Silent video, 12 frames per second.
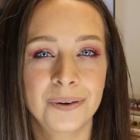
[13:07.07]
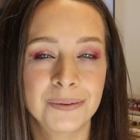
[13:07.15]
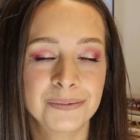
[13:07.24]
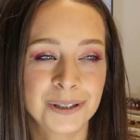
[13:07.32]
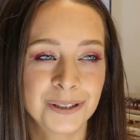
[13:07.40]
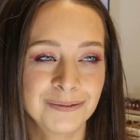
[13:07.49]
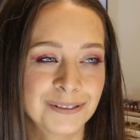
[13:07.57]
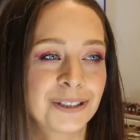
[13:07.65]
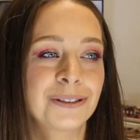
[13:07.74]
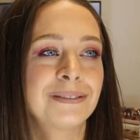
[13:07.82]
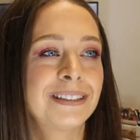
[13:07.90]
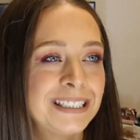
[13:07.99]
I'm t
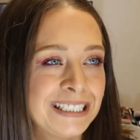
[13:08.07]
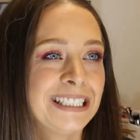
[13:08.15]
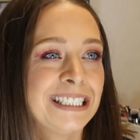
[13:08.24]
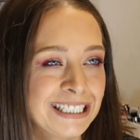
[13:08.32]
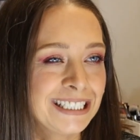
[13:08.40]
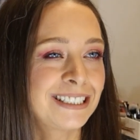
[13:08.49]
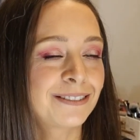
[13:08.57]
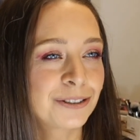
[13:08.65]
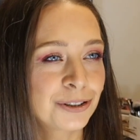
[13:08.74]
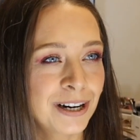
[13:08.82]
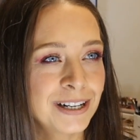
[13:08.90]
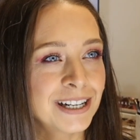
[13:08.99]

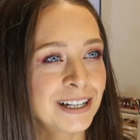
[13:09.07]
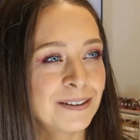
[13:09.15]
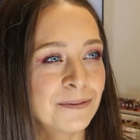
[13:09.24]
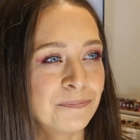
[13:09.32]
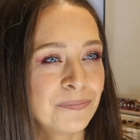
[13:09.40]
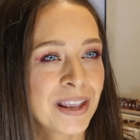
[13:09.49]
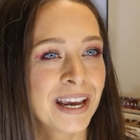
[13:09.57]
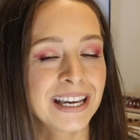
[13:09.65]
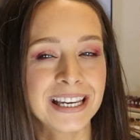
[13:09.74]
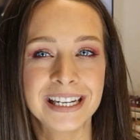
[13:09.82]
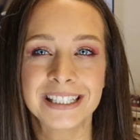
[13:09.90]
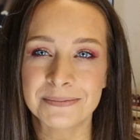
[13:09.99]
trying to
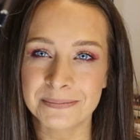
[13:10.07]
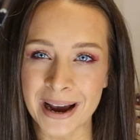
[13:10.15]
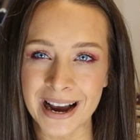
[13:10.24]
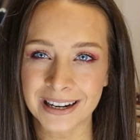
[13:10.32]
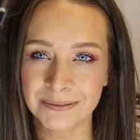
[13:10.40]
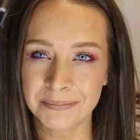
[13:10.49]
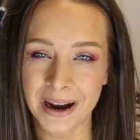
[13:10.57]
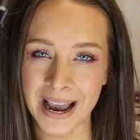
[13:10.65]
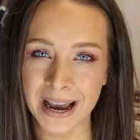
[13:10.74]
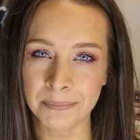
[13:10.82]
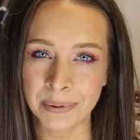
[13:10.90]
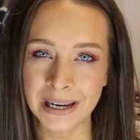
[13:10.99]
get back my
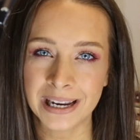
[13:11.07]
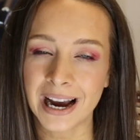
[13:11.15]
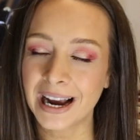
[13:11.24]
happy.